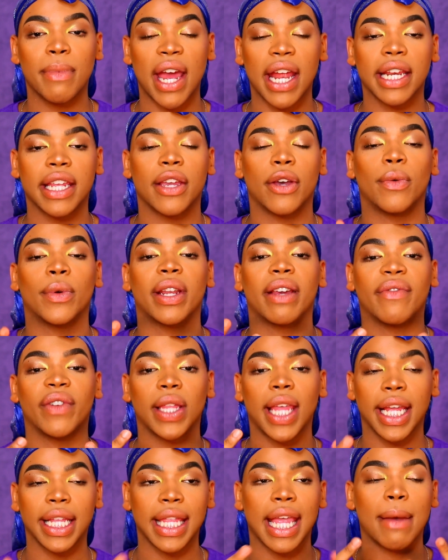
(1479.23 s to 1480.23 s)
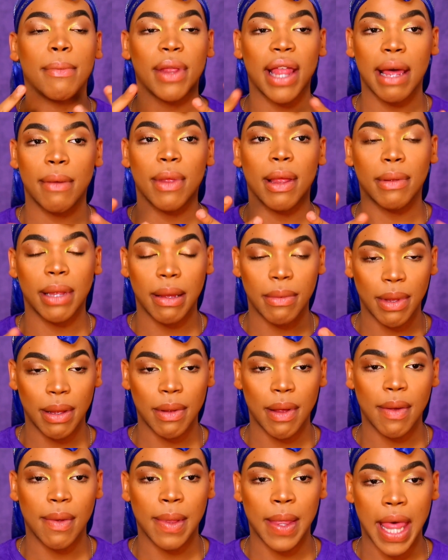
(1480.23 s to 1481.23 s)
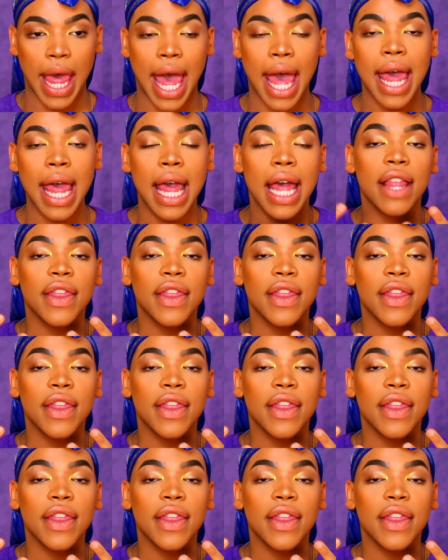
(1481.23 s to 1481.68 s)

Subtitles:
body or whatever like that, blah, blah, blah, blah, blah, blah, blah.